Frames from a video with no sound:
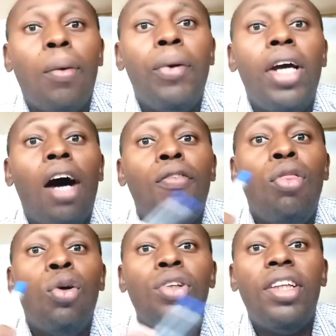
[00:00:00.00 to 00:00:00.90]
we have
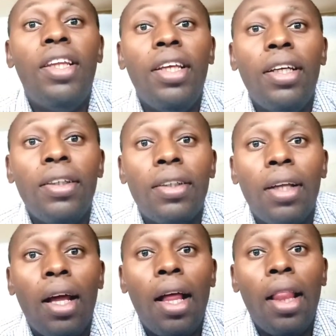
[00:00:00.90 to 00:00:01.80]
those things
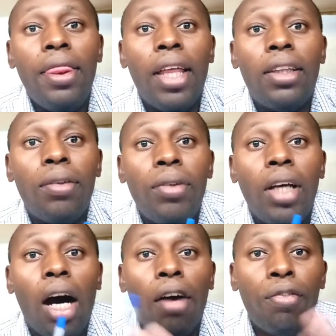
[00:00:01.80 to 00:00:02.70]
that we
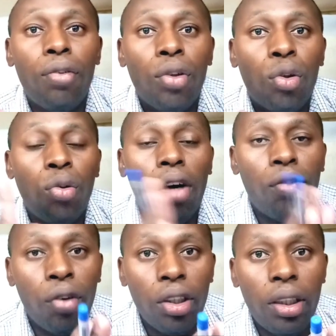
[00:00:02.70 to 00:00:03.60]
have to
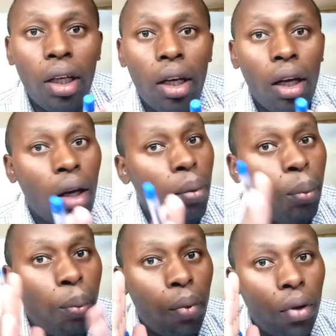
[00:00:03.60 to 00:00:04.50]
avoid.
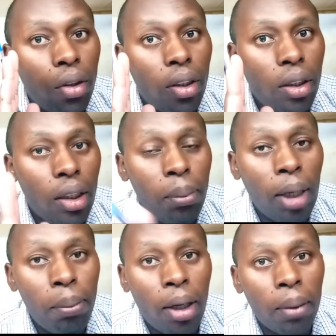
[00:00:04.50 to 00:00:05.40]

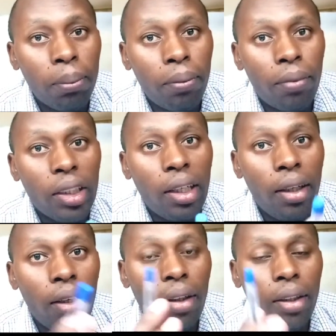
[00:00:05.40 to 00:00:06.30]
Remember,
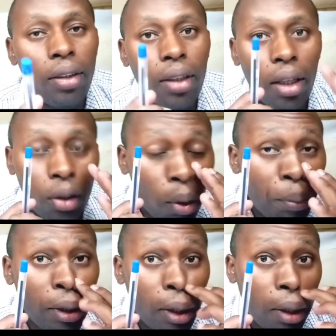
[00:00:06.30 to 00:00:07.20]
in this
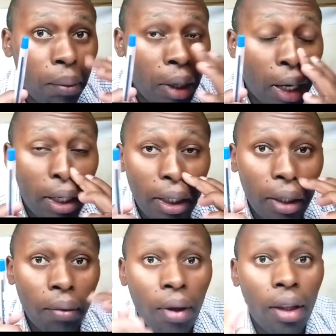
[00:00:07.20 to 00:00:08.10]
topic, we are
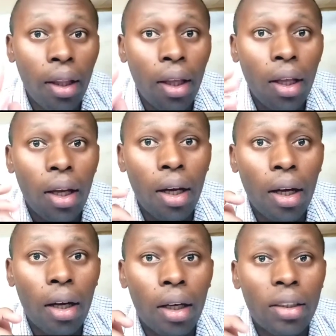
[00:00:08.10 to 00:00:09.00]
dealing with
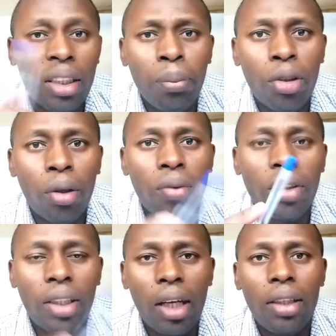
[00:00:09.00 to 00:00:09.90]
symptoms,
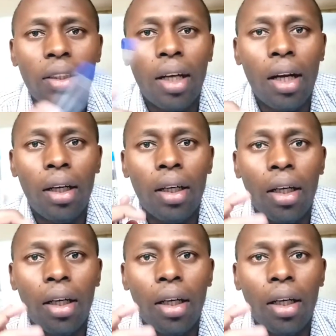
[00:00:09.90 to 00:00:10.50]
signs, and